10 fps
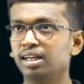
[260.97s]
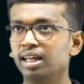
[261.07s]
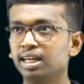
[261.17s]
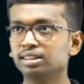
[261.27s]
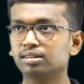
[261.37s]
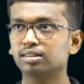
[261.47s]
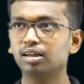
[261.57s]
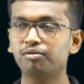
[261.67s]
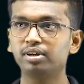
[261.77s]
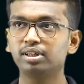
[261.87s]
Next,
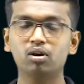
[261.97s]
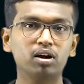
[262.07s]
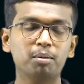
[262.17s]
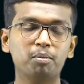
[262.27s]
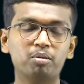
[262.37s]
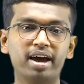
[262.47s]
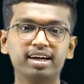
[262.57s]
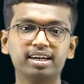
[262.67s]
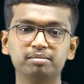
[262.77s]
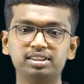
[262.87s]
if we talk about
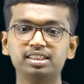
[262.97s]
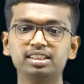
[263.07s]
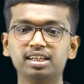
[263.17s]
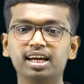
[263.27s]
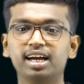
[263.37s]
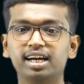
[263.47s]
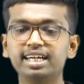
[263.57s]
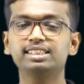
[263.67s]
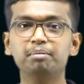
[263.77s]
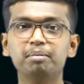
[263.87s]
biochemistry,
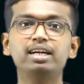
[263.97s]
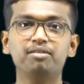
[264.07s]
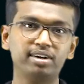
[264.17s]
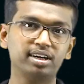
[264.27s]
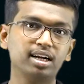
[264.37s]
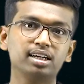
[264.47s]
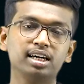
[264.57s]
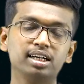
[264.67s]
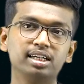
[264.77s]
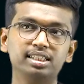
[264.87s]
it's a bit difficult.
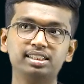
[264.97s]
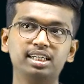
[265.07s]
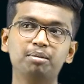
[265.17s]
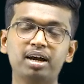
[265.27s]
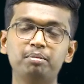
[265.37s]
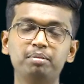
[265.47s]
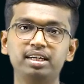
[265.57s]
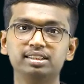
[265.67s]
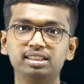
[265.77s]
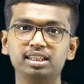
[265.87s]
Like initially might be
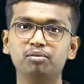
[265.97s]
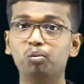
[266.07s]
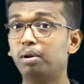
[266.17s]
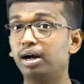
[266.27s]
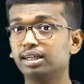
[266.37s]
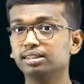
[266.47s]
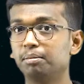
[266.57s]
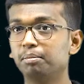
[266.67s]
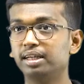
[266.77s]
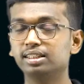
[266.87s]
easy, but
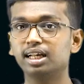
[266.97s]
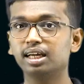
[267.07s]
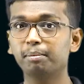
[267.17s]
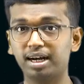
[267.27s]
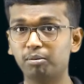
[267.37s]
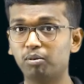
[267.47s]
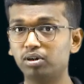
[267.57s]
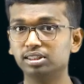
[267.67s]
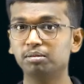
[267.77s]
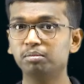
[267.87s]
the major like
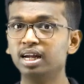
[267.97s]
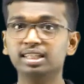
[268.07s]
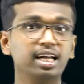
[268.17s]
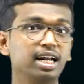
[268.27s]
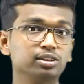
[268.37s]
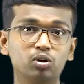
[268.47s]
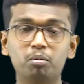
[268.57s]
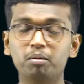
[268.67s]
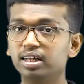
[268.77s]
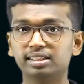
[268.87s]
metabolism, there are
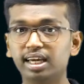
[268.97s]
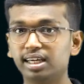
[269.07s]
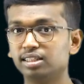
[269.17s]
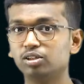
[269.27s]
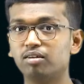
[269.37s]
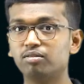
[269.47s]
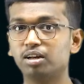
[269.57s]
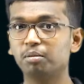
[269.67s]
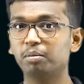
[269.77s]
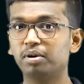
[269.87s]
so many cycles you have to
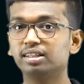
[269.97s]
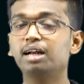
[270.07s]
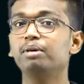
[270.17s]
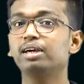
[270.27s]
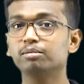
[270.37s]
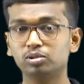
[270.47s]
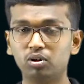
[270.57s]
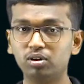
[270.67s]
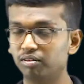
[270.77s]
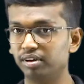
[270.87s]
remember that becomes
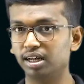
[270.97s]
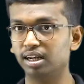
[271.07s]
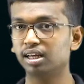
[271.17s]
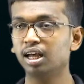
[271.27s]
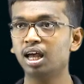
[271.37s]
so difficult.